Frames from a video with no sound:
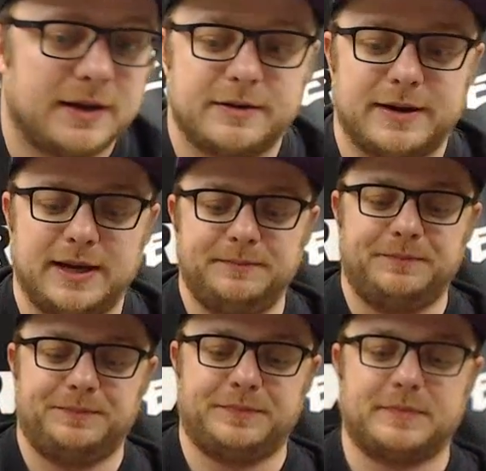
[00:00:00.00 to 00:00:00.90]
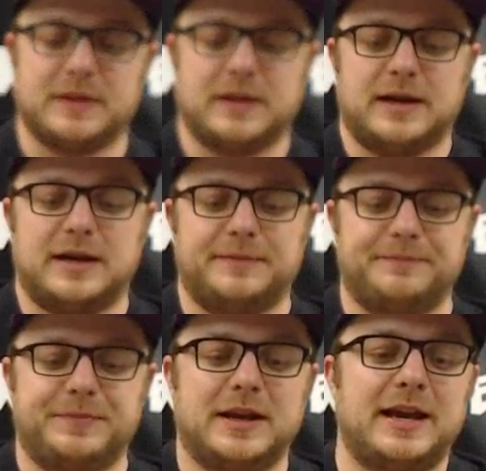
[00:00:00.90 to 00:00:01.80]
All right.
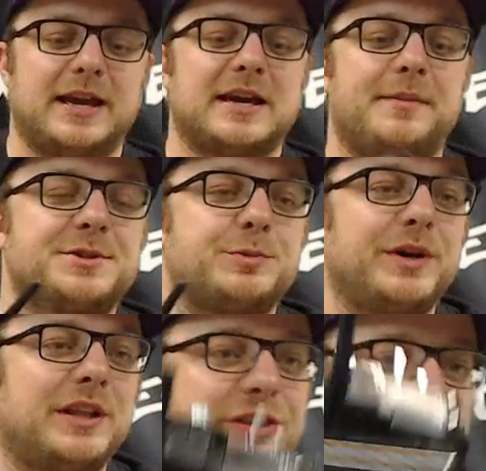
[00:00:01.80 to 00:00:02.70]
It comes with